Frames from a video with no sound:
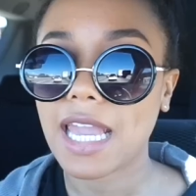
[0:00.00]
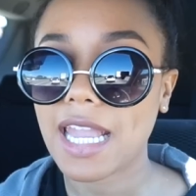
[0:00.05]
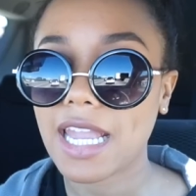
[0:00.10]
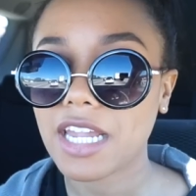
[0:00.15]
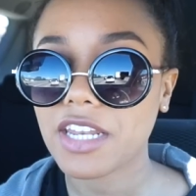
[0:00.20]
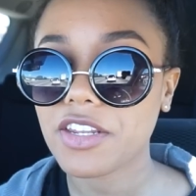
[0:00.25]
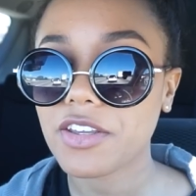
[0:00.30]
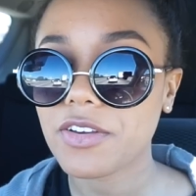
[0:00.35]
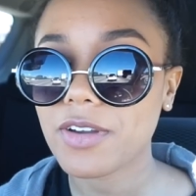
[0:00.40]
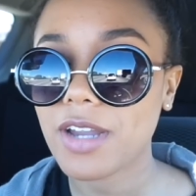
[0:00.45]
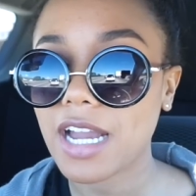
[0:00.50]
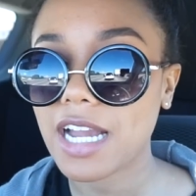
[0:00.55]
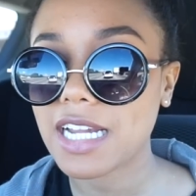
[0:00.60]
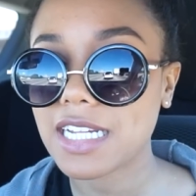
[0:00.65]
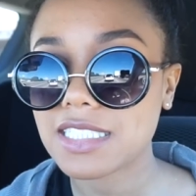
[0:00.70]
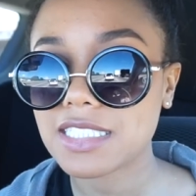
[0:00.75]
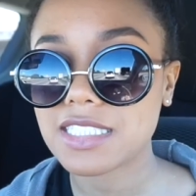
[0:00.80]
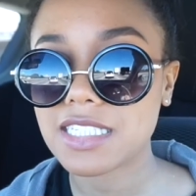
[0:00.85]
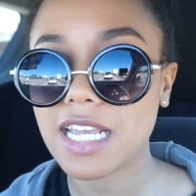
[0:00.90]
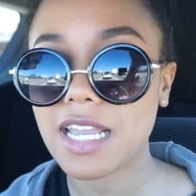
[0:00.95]
Can you
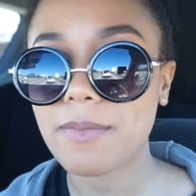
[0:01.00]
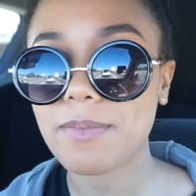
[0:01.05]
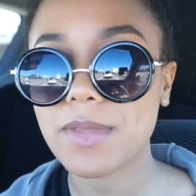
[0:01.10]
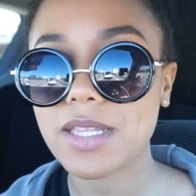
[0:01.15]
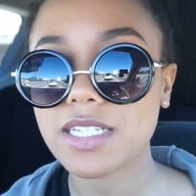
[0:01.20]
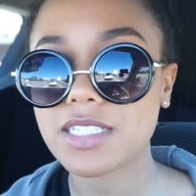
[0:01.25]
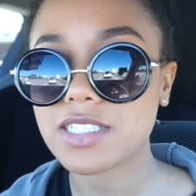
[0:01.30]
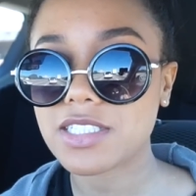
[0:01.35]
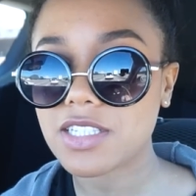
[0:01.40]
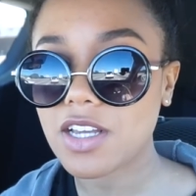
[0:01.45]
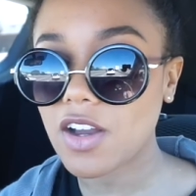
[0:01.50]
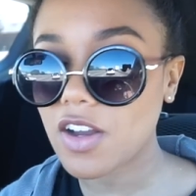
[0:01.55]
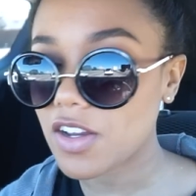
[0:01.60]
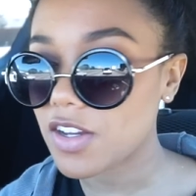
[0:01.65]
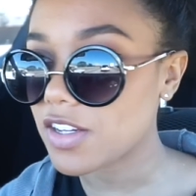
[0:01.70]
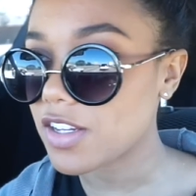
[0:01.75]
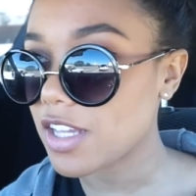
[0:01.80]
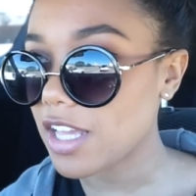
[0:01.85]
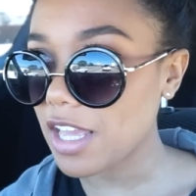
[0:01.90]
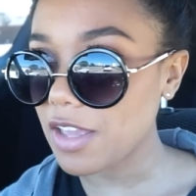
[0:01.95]
guys name this
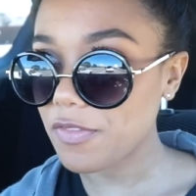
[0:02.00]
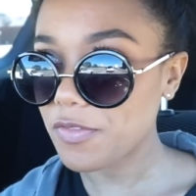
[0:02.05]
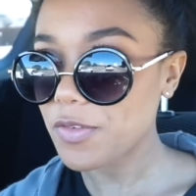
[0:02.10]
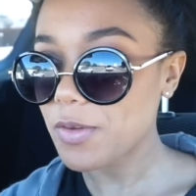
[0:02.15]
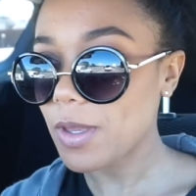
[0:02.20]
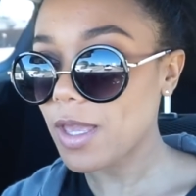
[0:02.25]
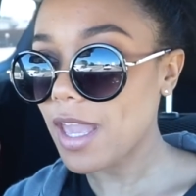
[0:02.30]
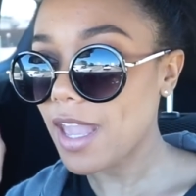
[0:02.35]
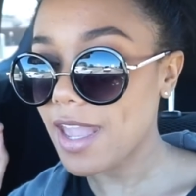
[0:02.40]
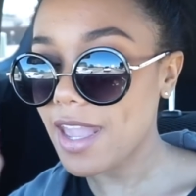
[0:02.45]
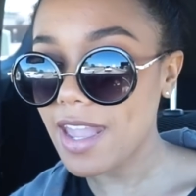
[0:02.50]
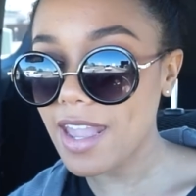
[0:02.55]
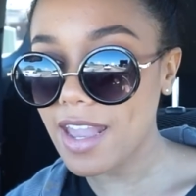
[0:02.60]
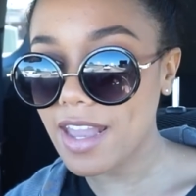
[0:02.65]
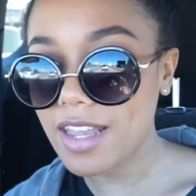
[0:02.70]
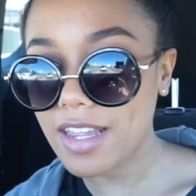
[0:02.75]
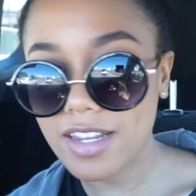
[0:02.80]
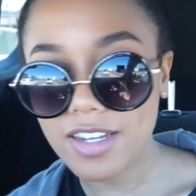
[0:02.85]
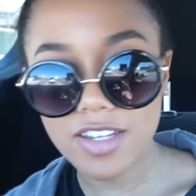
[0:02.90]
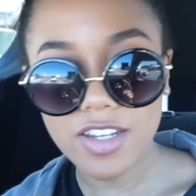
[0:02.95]
song? If you
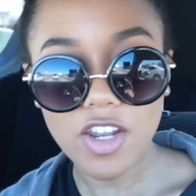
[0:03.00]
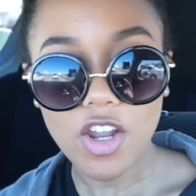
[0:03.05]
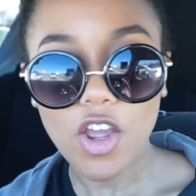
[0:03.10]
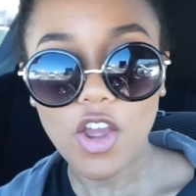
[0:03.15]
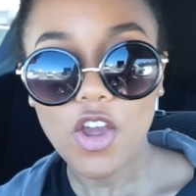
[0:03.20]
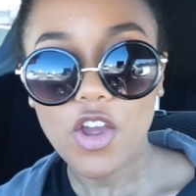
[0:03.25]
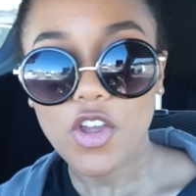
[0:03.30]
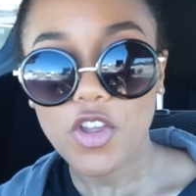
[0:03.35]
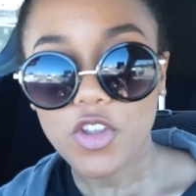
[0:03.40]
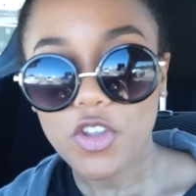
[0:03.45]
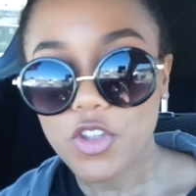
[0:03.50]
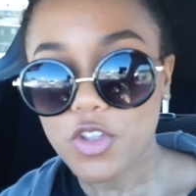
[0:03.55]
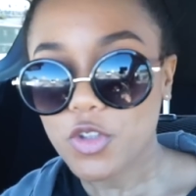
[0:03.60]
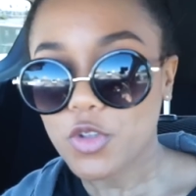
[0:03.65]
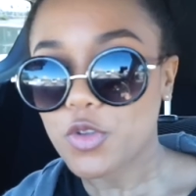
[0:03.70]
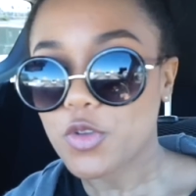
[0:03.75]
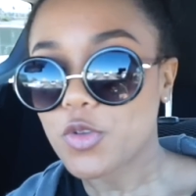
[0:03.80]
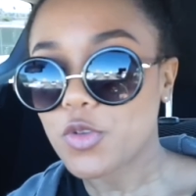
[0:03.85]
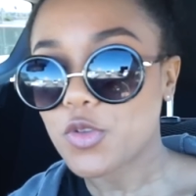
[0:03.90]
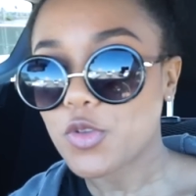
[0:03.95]

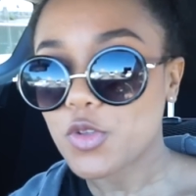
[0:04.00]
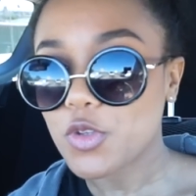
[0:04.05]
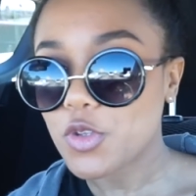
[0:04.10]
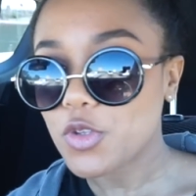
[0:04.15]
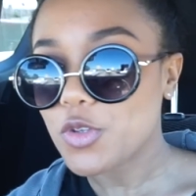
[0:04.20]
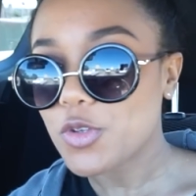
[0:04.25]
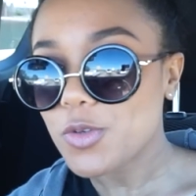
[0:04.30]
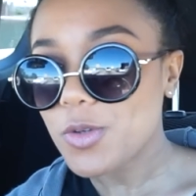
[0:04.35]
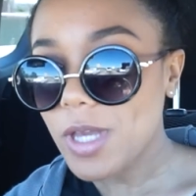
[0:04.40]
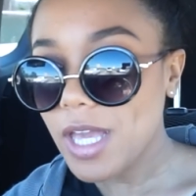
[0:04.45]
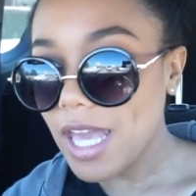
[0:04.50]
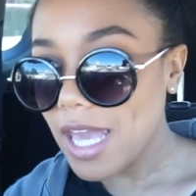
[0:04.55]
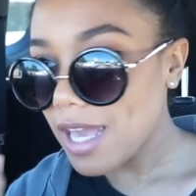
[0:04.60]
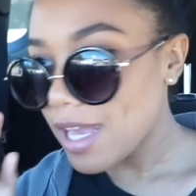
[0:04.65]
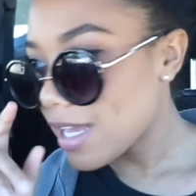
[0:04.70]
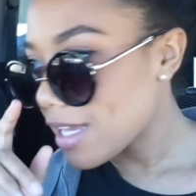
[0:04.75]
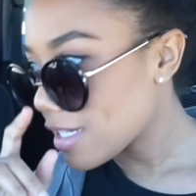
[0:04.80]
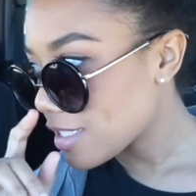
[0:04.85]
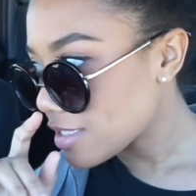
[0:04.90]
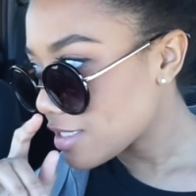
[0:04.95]
can, you
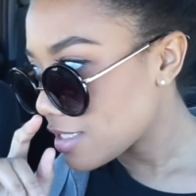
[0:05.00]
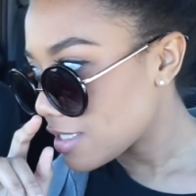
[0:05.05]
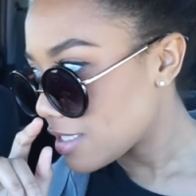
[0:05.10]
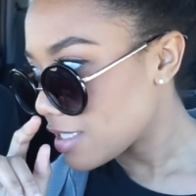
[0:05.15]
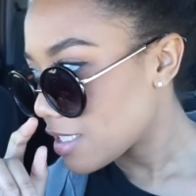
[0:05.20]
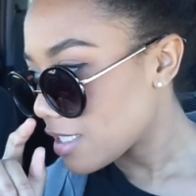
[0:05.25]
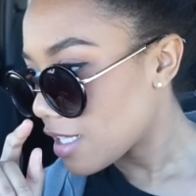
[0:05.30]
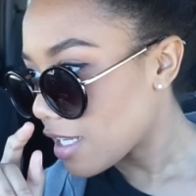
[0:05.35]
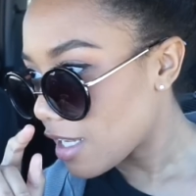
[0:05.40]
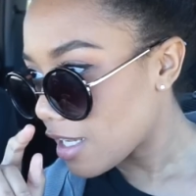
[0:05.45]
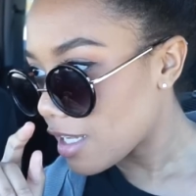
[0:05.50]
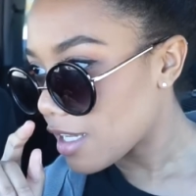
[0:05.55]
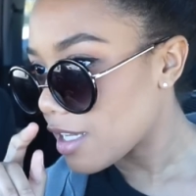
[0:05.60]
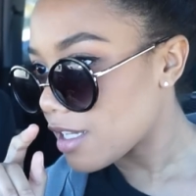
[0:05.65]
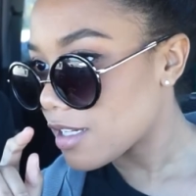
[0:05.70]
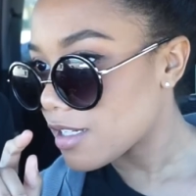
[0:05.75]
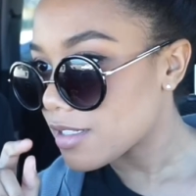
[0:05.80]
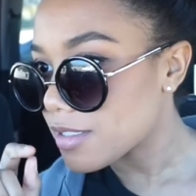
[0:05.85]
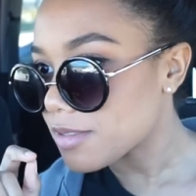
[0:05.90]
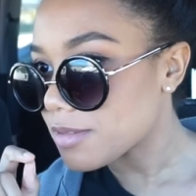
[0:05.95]
get,
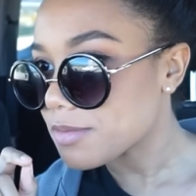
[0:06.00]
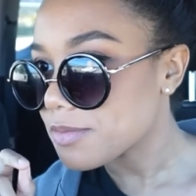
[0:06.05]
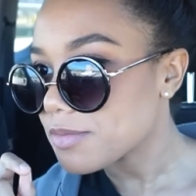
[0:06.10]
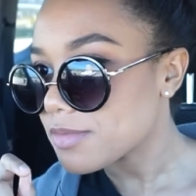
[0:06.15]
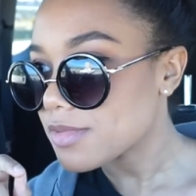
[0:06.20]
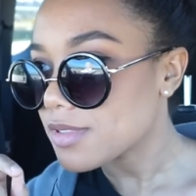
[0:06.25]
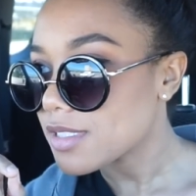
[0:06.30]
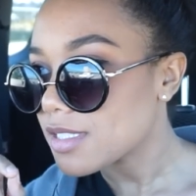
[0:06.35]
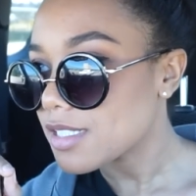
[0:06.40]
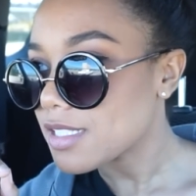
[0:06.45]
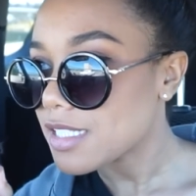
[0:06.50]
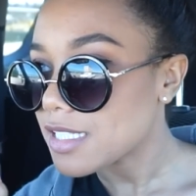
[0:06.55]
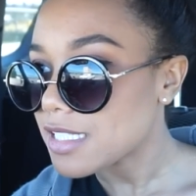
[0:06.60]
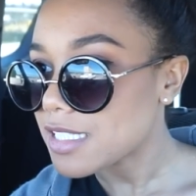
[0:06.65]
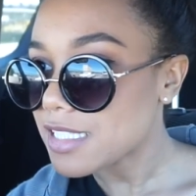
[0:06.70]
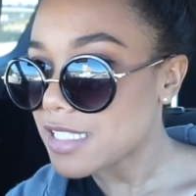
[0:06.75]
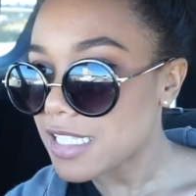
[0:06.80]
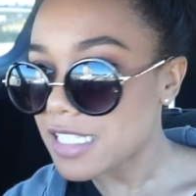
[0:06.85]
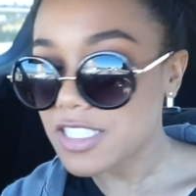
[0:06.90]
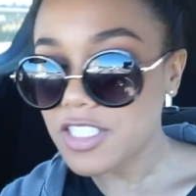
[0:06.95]

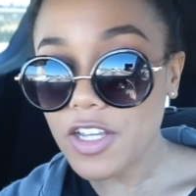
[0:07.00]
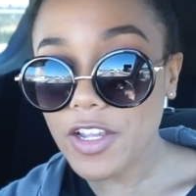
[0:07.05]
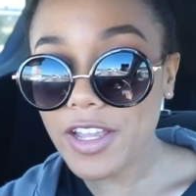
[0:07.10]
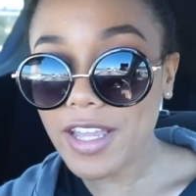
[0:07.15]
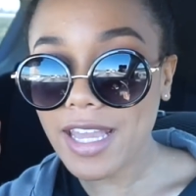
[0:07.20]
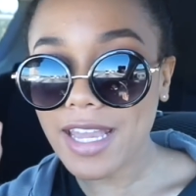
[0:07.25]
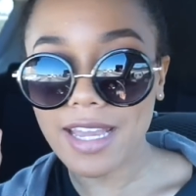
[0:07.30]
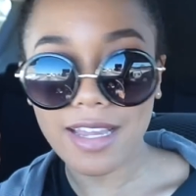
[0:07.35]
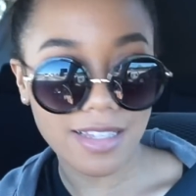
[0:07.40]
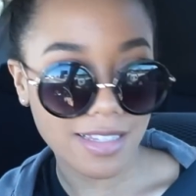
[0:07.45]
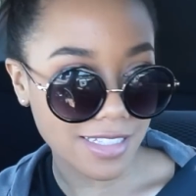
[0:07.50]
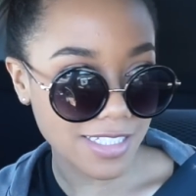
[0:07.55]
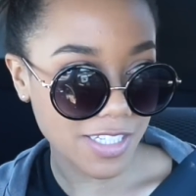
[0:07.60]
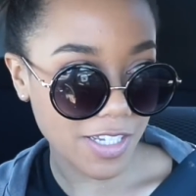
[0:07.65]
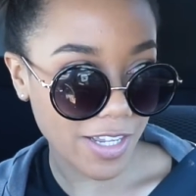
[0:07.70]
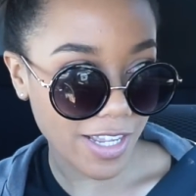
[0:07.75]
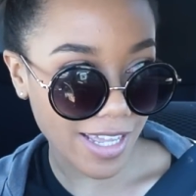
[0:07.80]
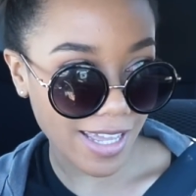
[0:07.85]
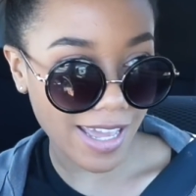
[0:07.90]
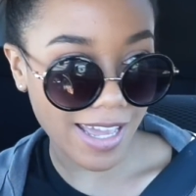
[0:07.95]
that's all you get, that's
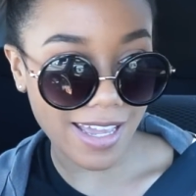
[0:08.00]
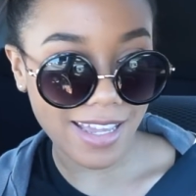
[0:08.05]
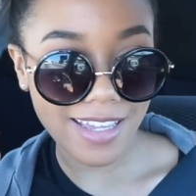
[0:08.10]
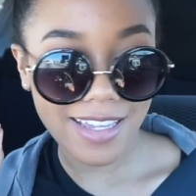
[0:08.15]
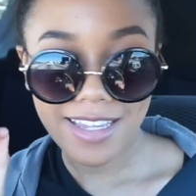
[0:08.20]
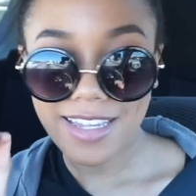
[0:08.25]
all you get.